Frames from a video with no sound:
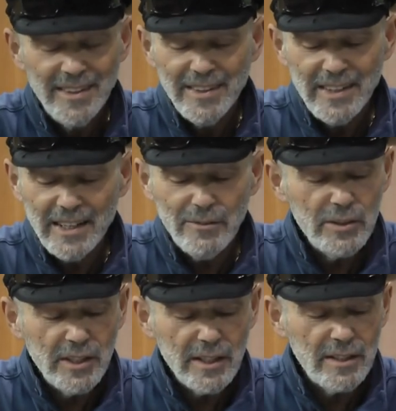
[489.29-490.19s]
Not
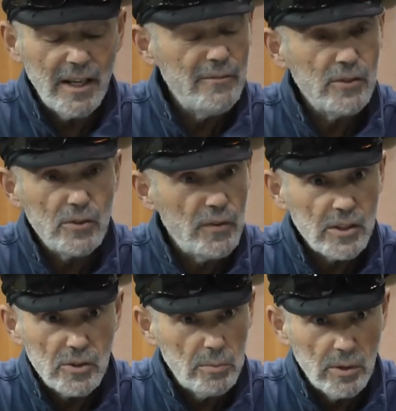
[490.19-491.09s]
everything in life is
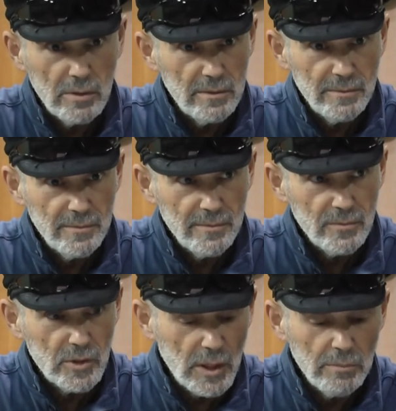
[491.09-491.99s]
fixable.
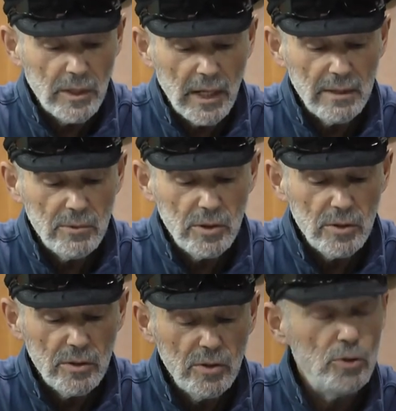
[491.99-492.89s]
Sometimes
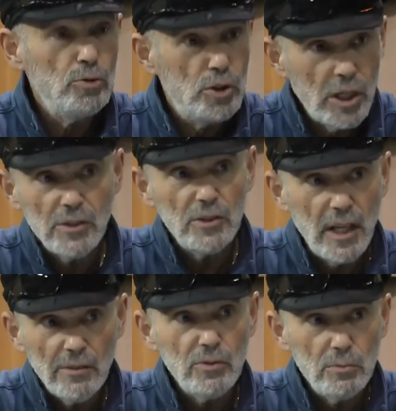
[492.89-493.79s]
you just
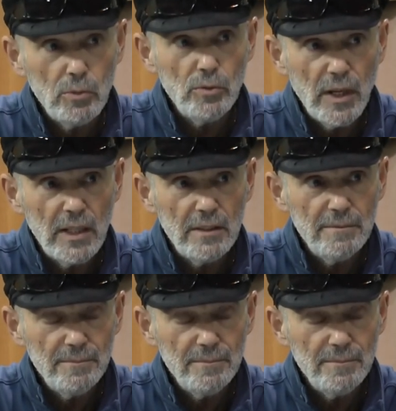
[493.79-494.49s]
have to move on.